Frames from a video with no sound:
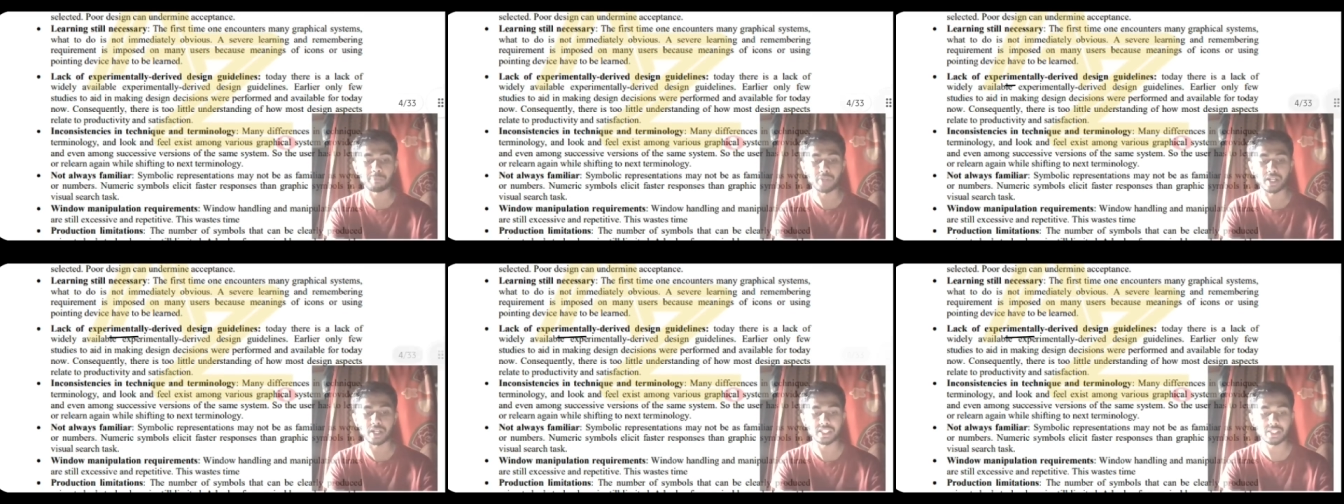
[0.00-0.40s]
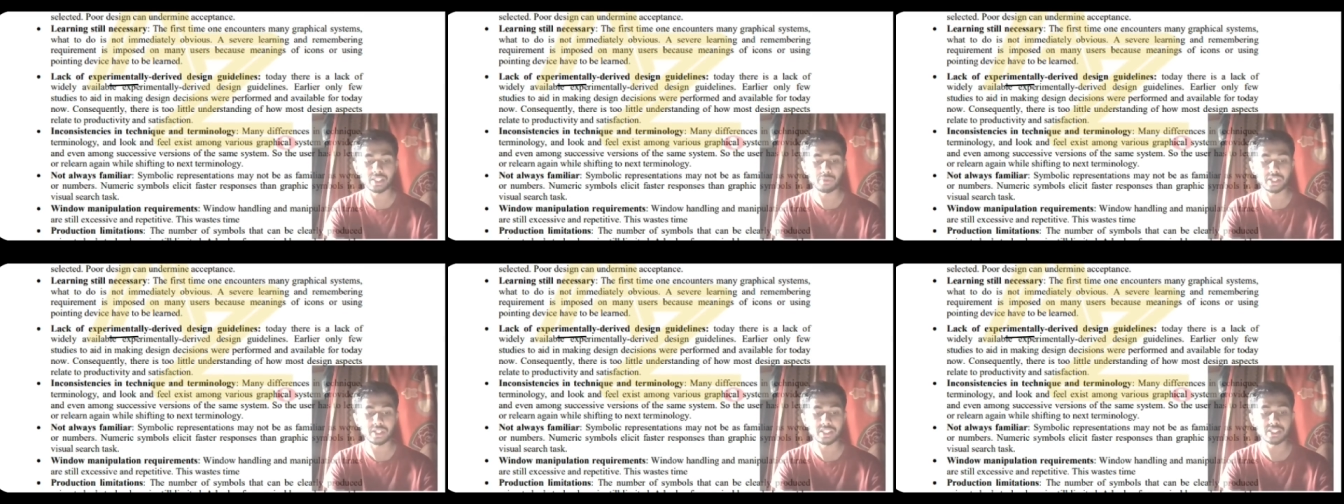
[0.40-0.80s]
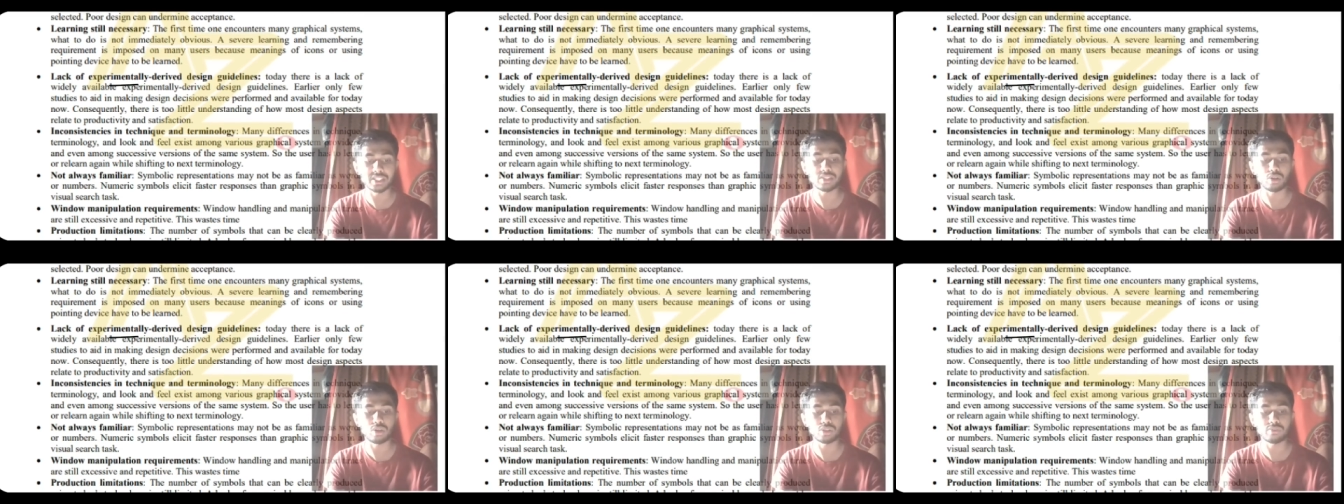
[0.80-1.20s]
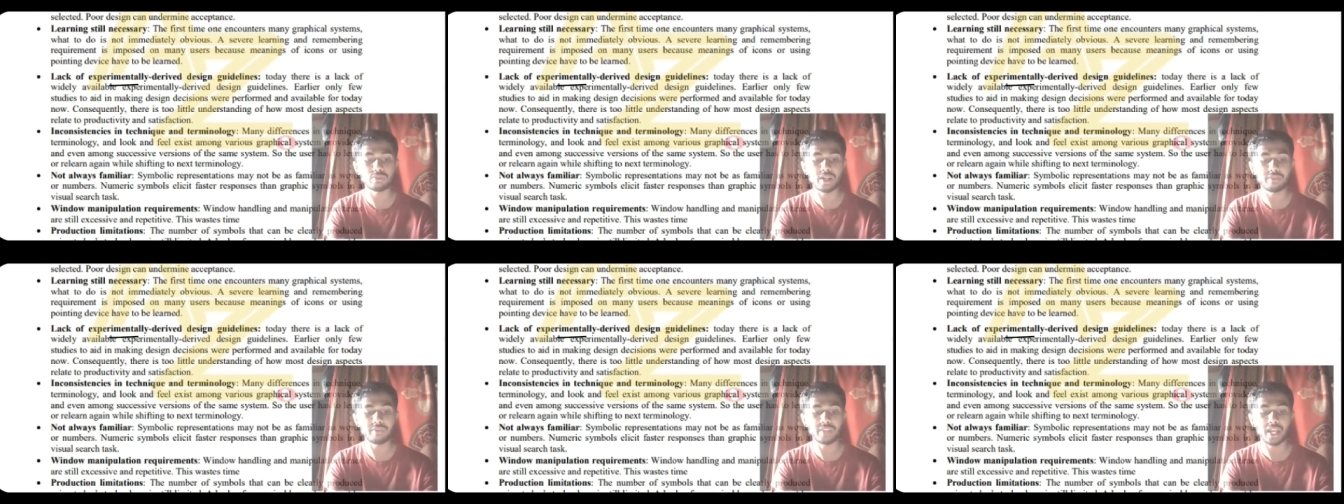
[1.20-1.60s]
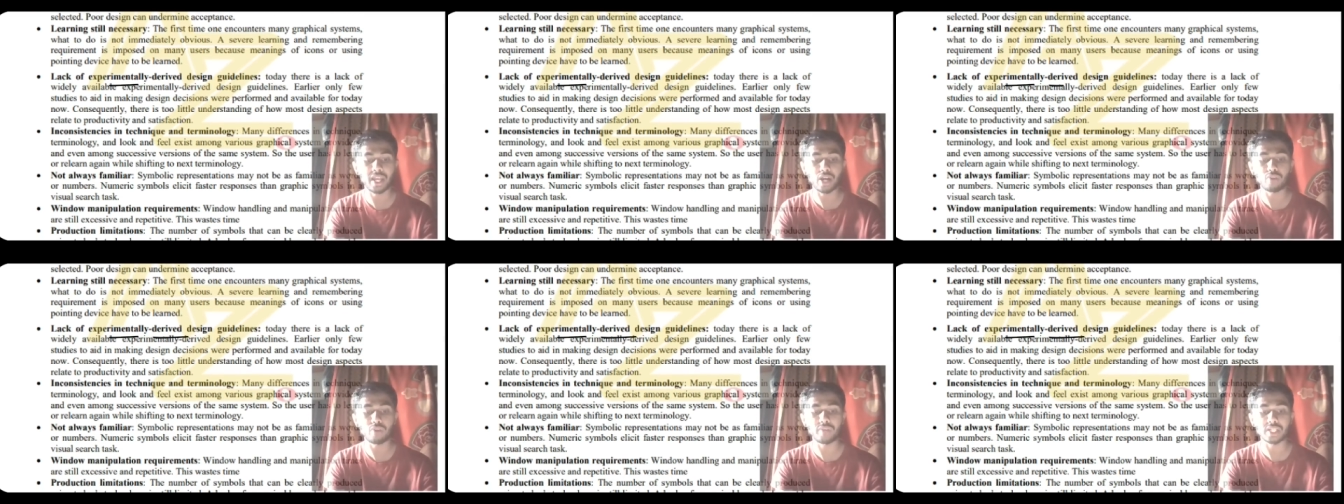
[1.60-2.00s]
the disadvantages also we have the
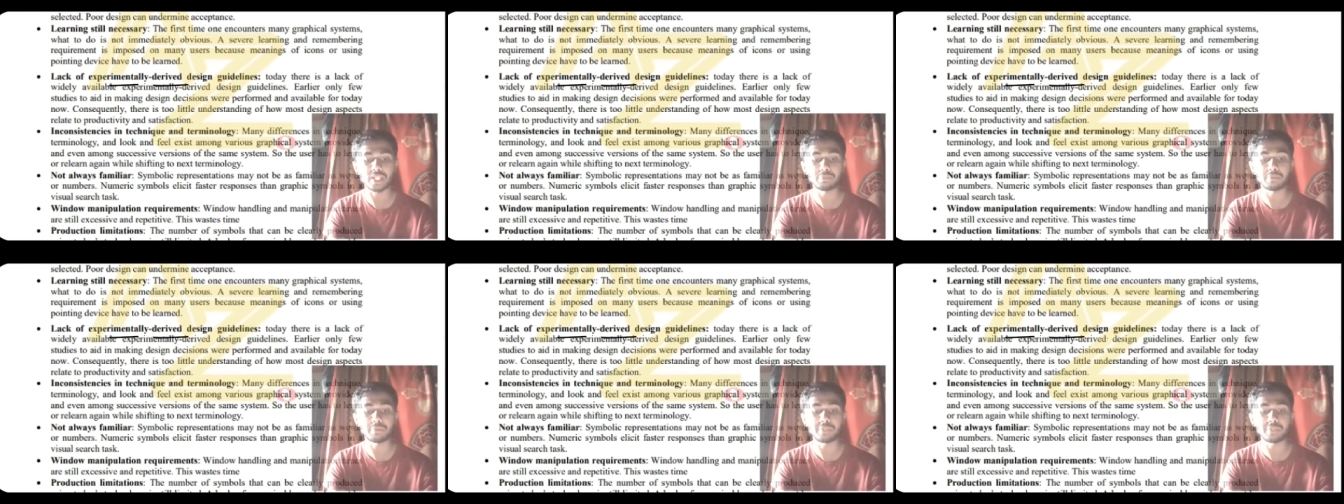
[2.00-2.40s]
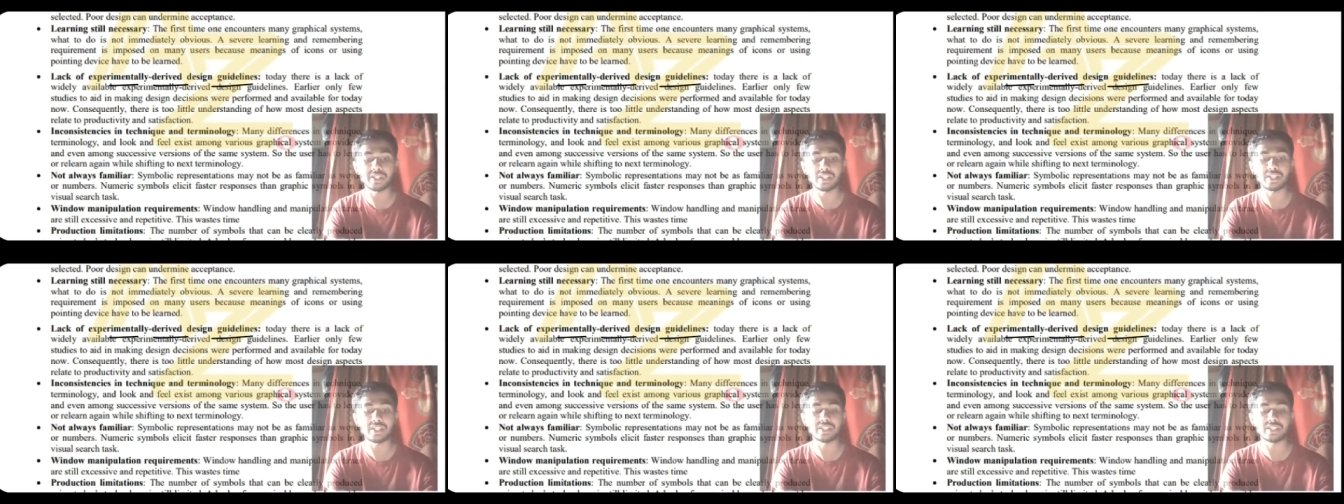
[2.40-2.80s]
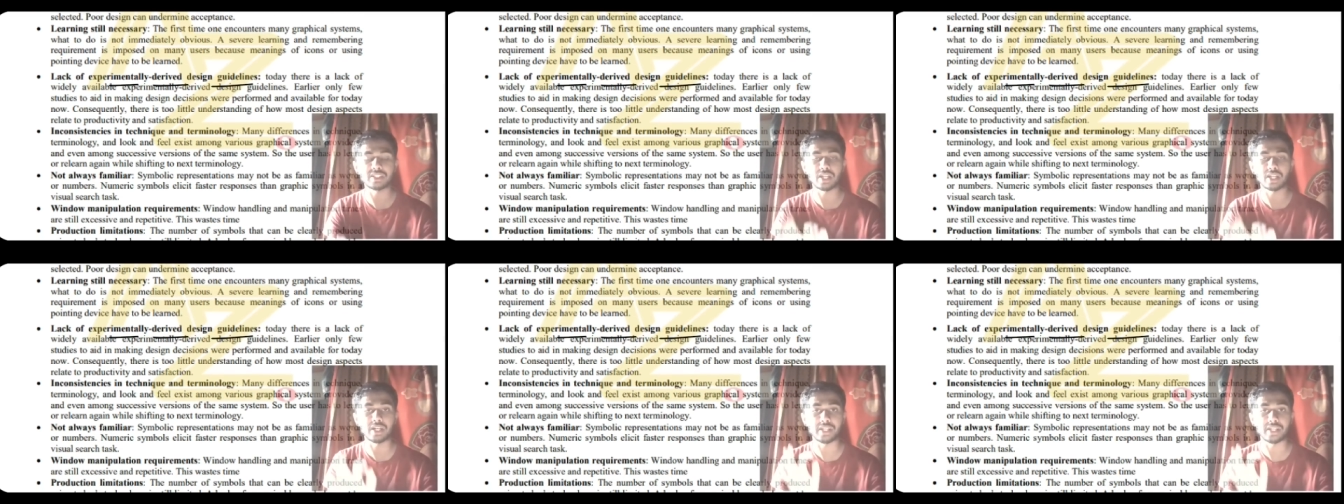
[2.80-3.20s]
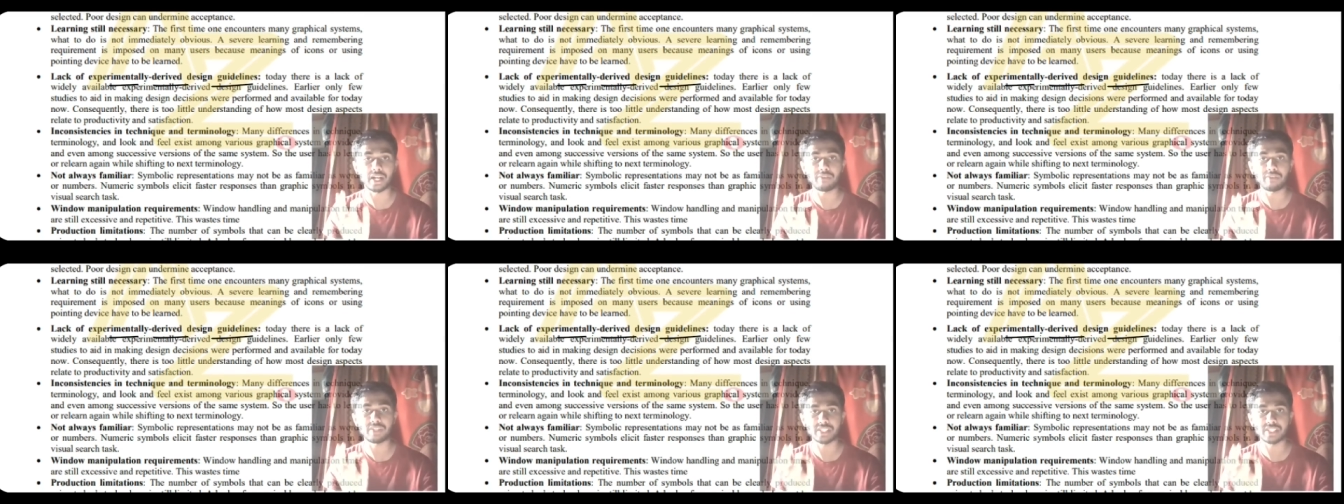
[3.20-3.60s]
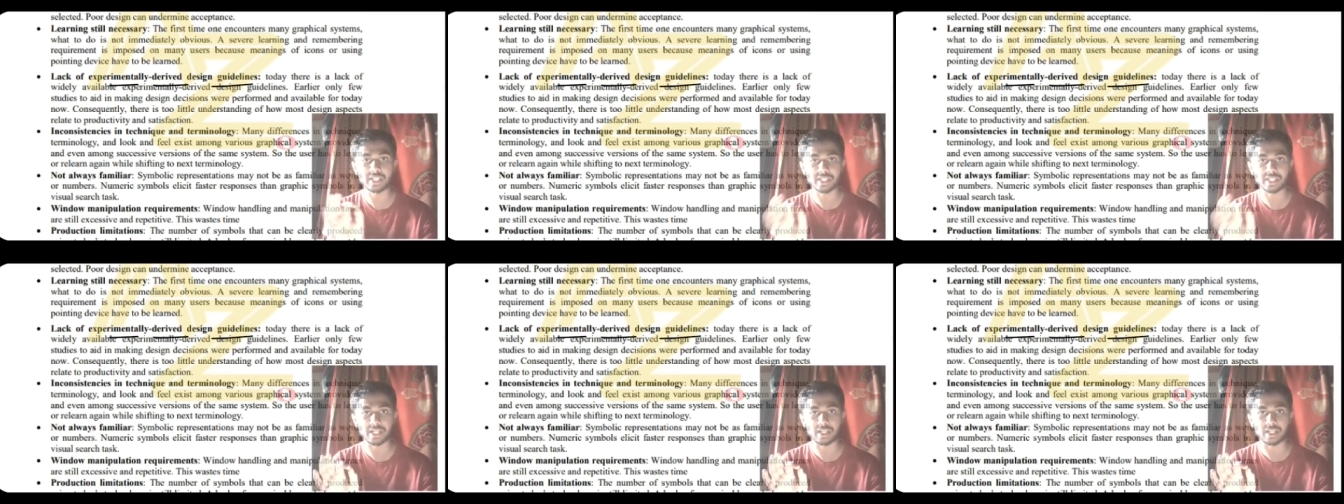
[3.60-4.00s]
lack of experimentally de uh, derived design
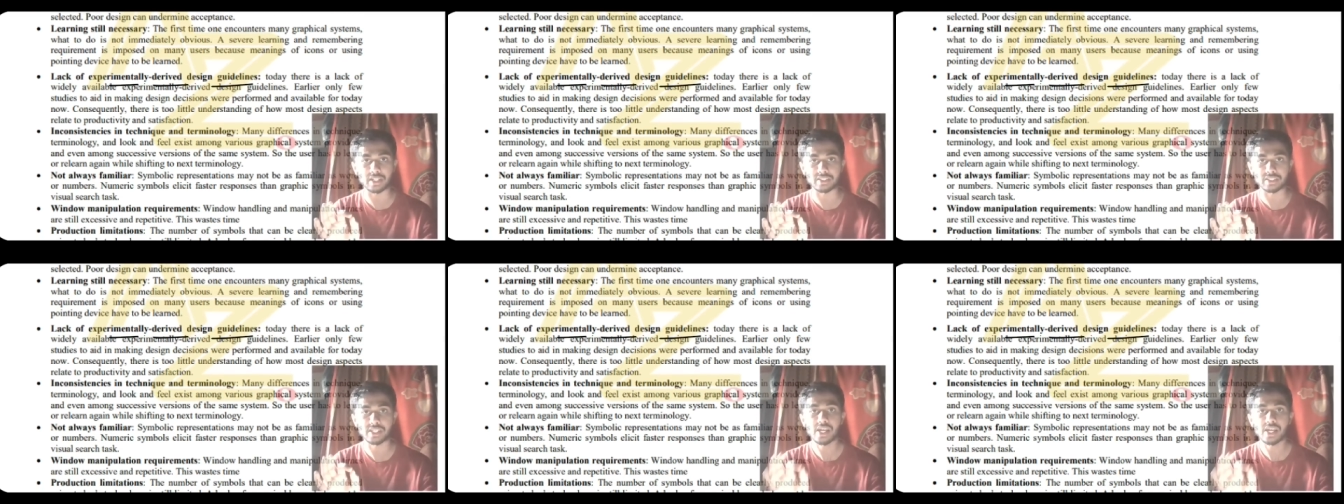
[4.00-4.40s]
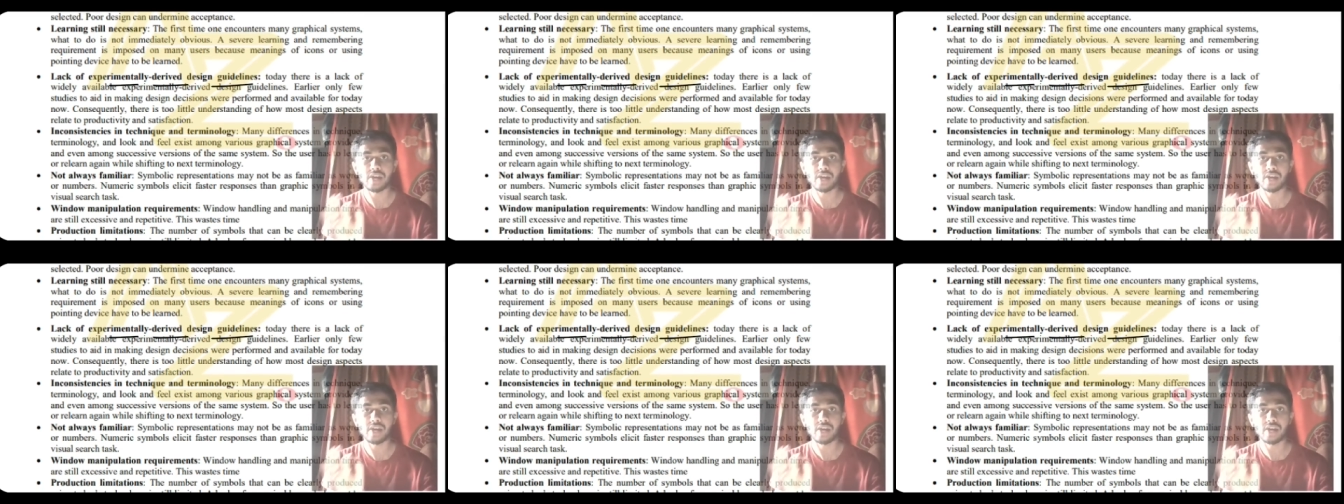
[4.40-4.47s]
guidelines